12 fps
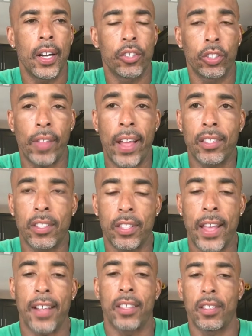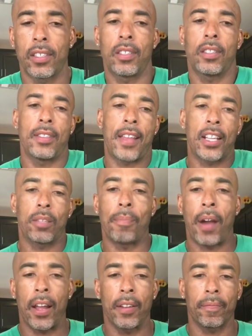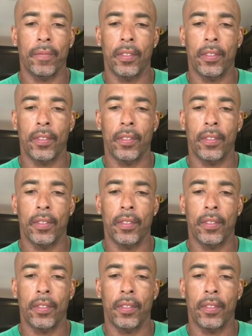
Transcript: So that's my